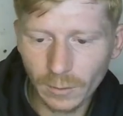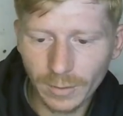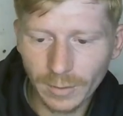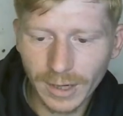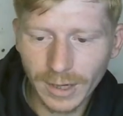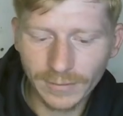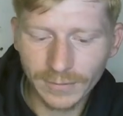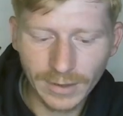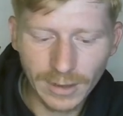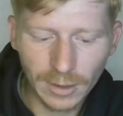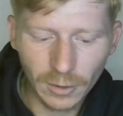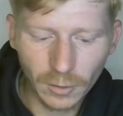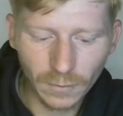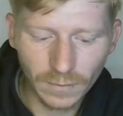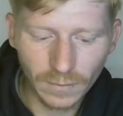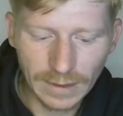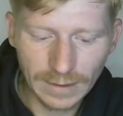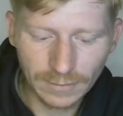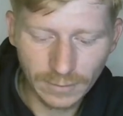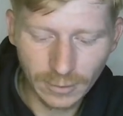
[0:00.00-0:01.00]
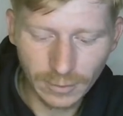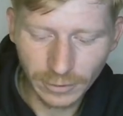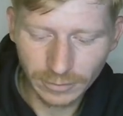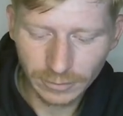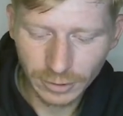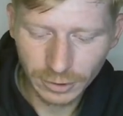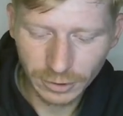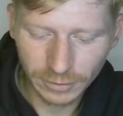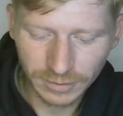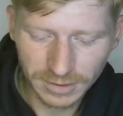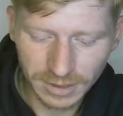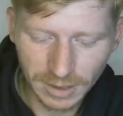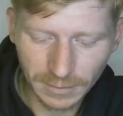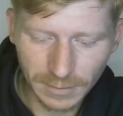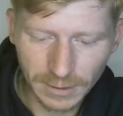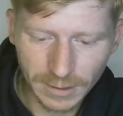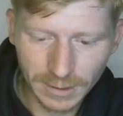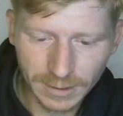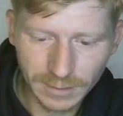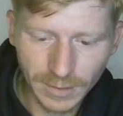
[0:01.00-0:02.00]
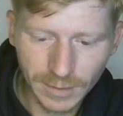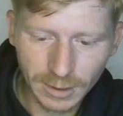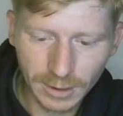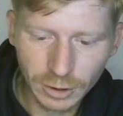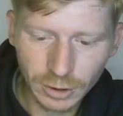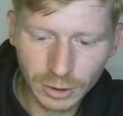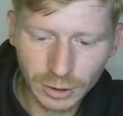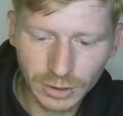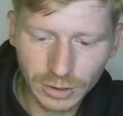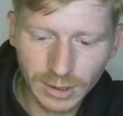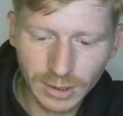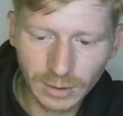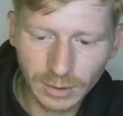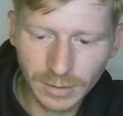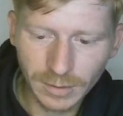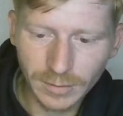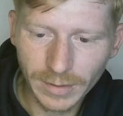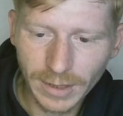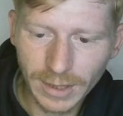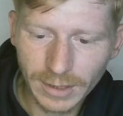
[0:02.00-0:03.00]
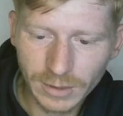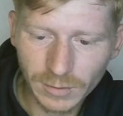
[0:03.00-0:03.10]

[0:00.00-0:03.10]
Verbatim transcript: We might even get another level on him just so he's keeping things back just a little bit better.